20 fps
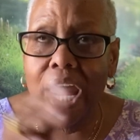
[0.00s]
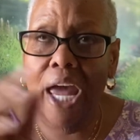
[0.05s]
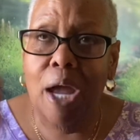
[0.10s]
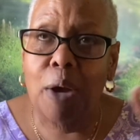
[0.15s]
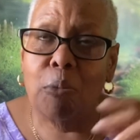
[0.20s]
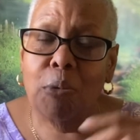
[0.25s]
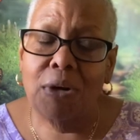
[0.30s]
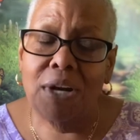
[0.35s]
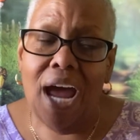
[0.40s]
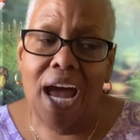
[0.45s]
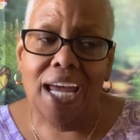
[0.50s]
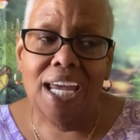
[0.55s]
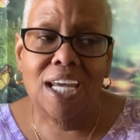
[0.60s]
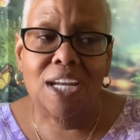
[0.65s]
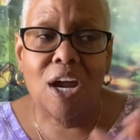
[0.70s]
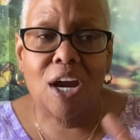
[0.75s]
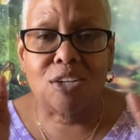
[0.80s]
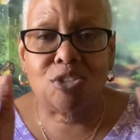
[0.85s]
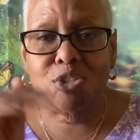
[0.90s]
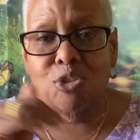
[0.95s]
and we're not
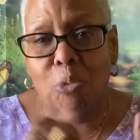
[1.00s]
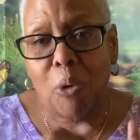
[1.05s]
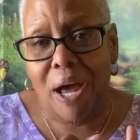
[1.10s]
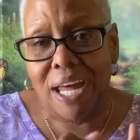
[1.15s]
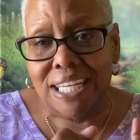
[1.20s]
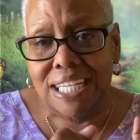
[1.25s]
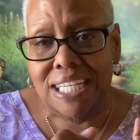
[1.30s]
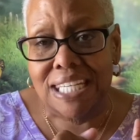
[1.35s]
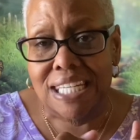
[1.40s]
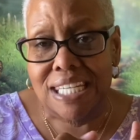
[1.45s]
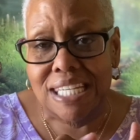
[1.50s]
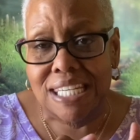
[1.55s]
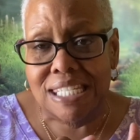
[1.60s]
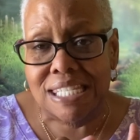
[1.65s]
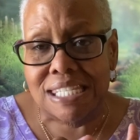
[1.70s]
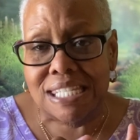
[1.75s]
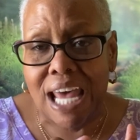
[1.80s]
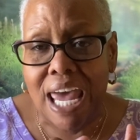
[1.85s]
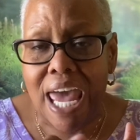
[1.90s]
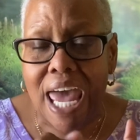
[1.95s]
in our
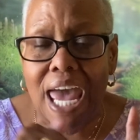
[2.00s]
20s,